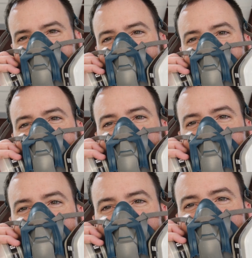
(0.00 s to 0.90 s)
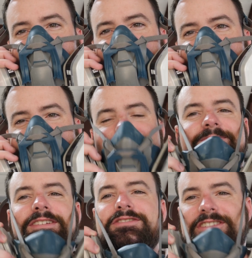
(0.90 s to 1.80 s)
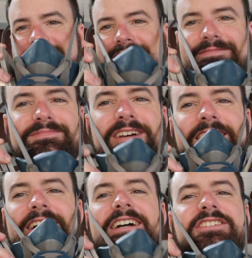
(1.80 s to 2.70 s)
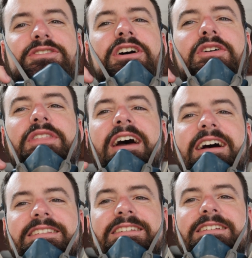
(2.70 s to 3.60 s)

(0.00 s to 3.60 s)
I am bad. I'm just kidding. I do know that